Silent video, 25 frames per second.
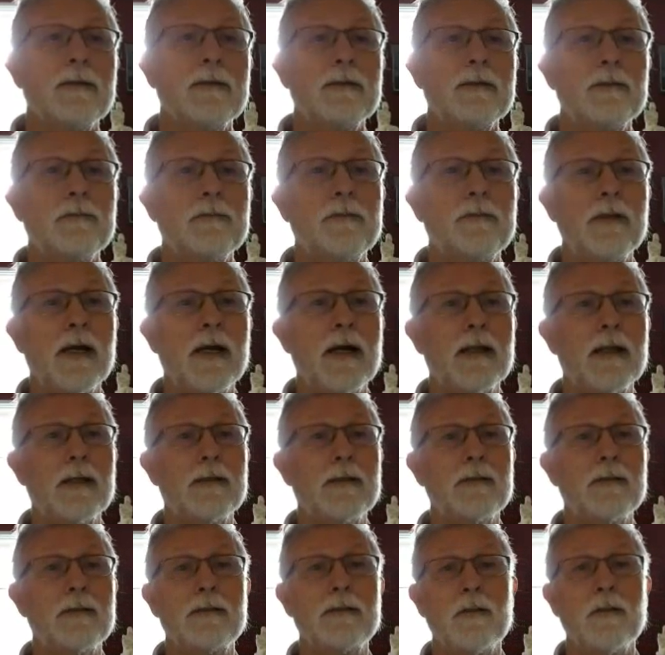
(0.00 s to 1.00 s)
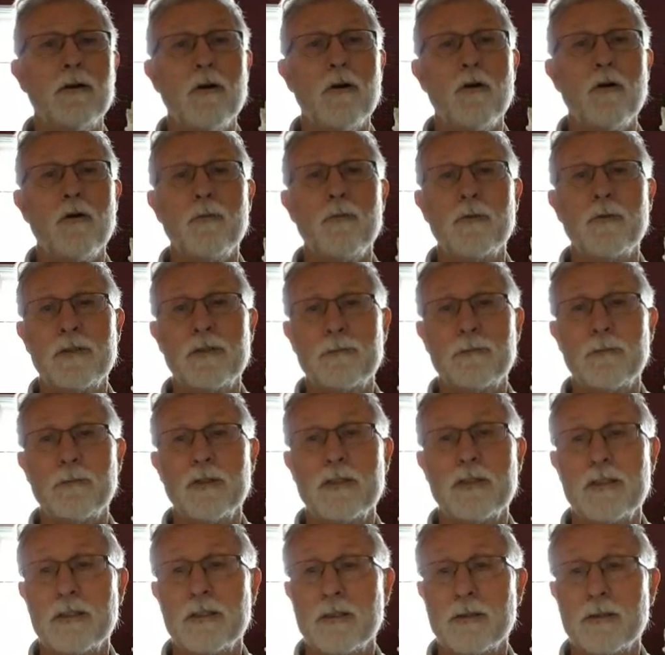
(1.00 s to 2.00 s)
You've got your home, which
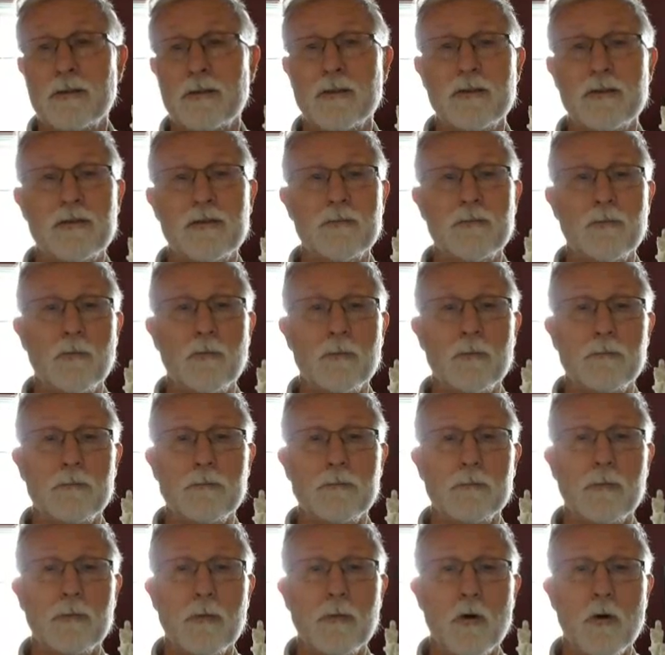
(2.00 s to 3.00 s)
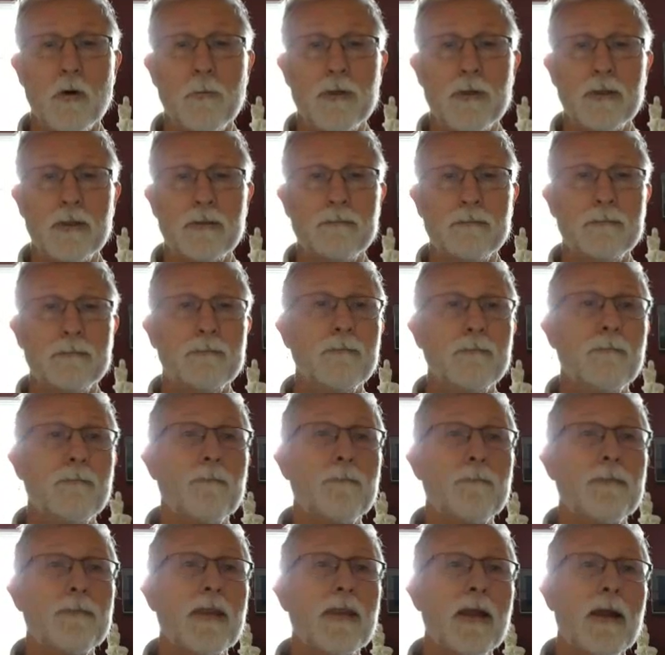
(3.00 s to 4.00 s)
brings you into this open.
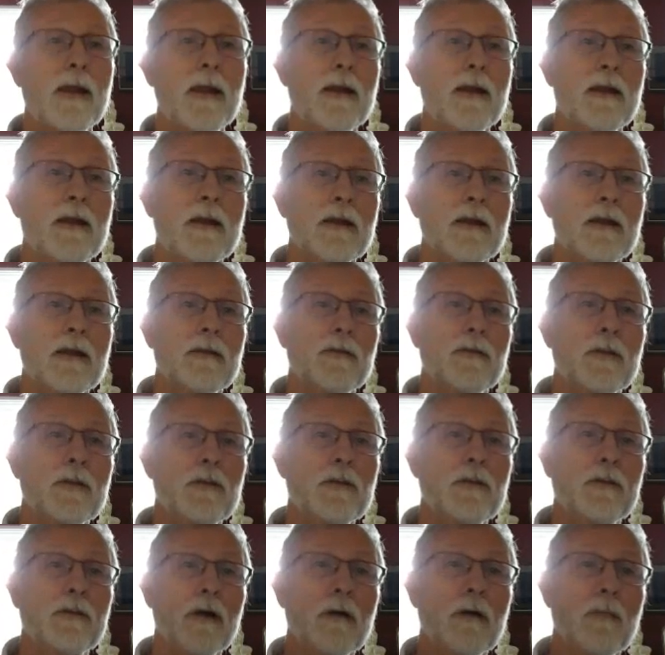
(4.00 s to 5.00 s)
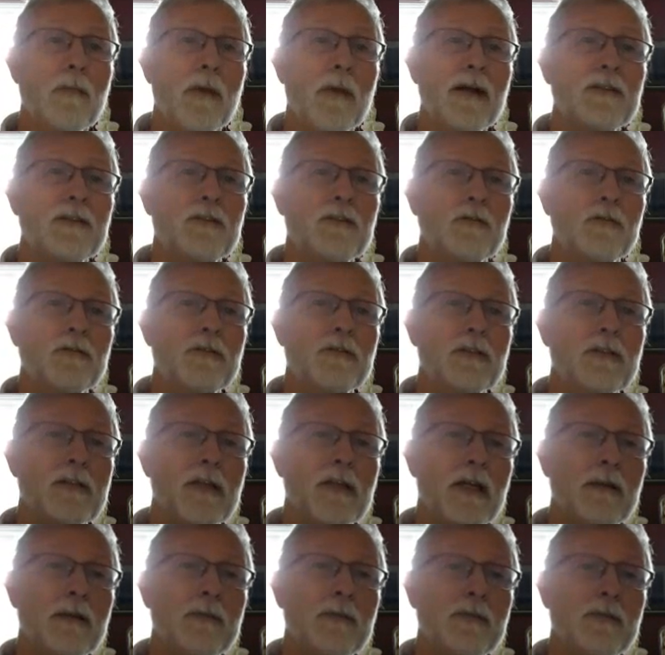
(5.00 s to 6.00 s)
Then you've got modules,
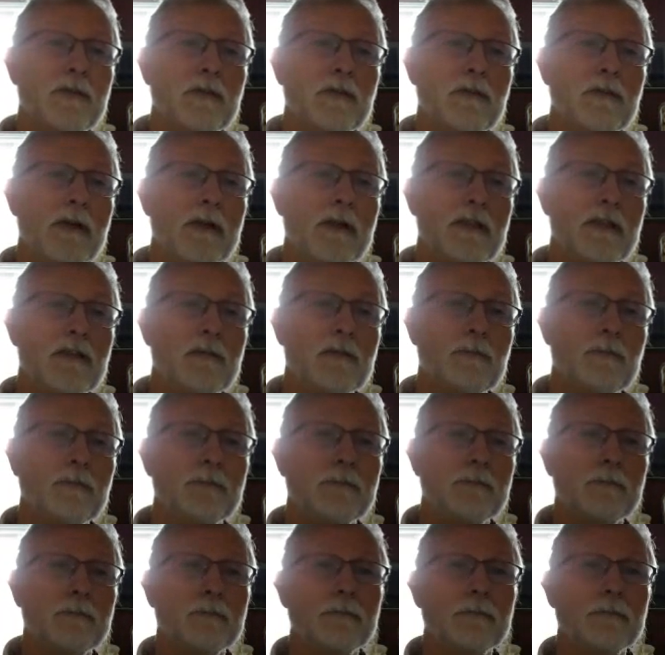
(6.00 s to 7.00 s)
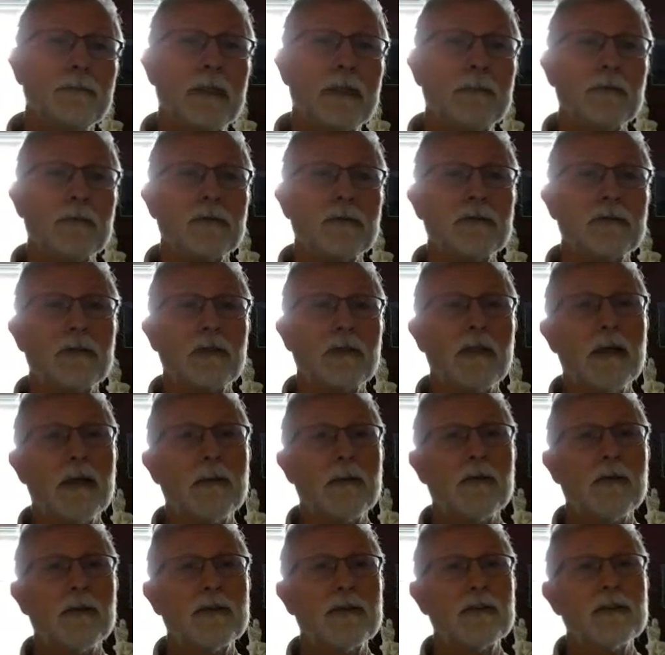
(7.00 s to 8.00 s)
assignments, grades, people in the
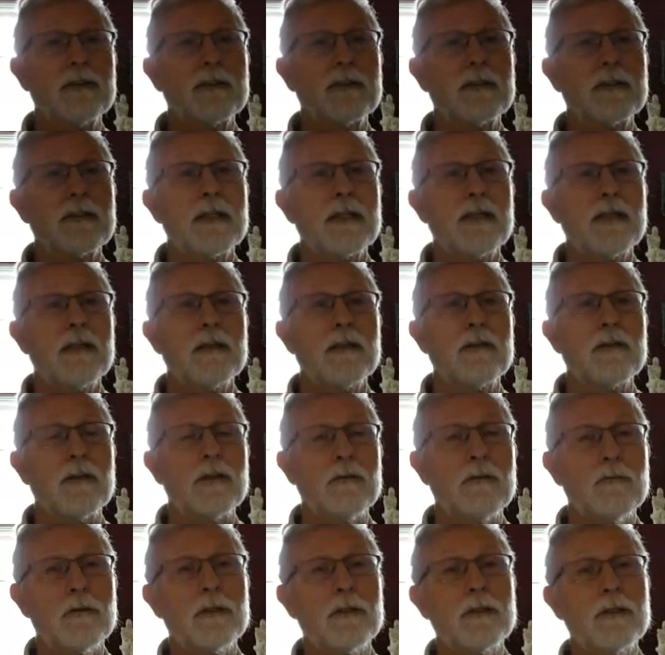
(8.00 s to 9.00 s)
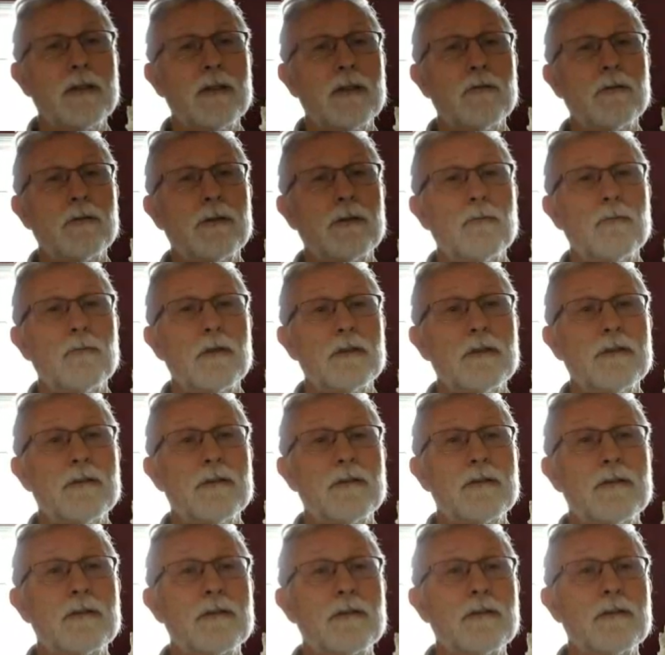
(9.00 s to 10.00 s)
collaborations. Really the only
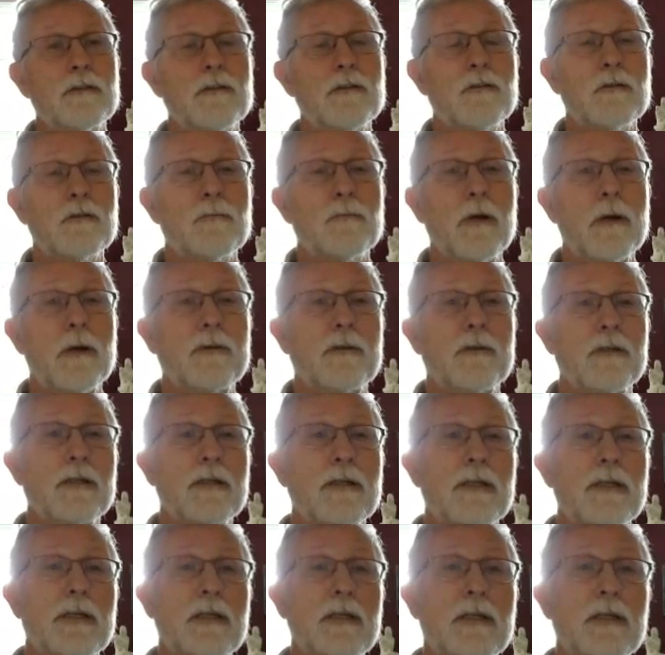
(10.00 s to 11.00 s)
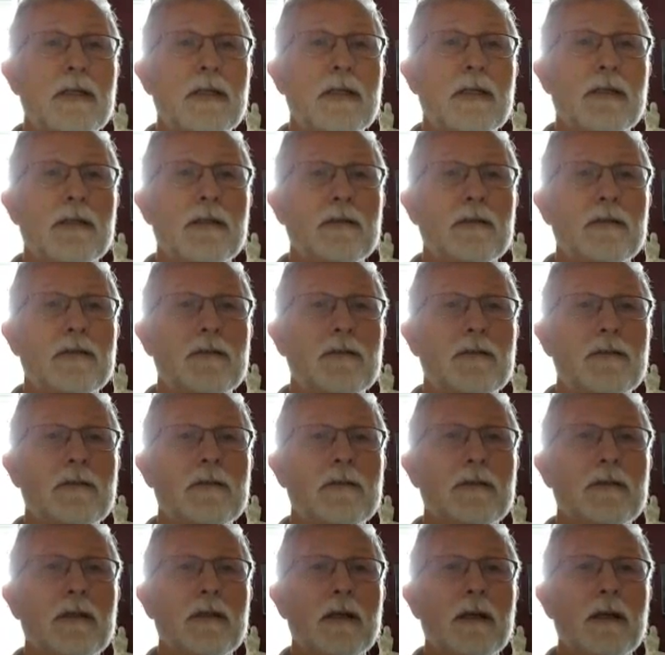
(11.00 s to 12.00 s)
ones you're probably going to need
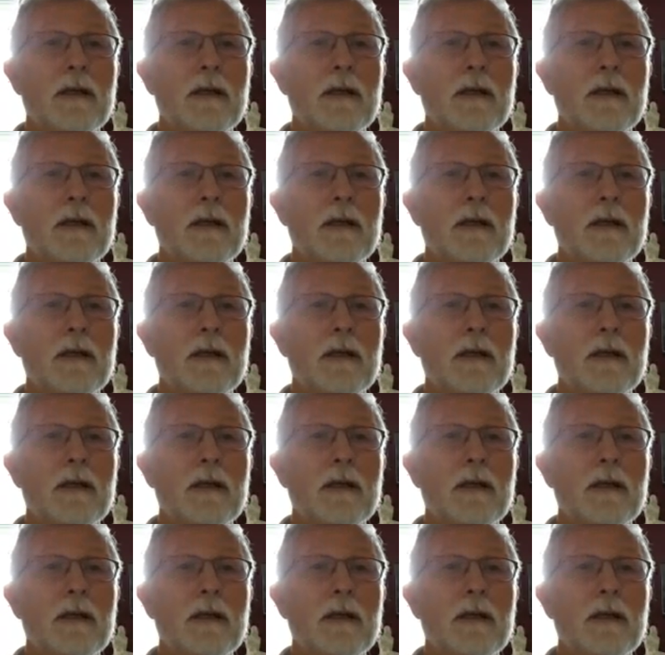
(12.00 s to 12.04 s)
is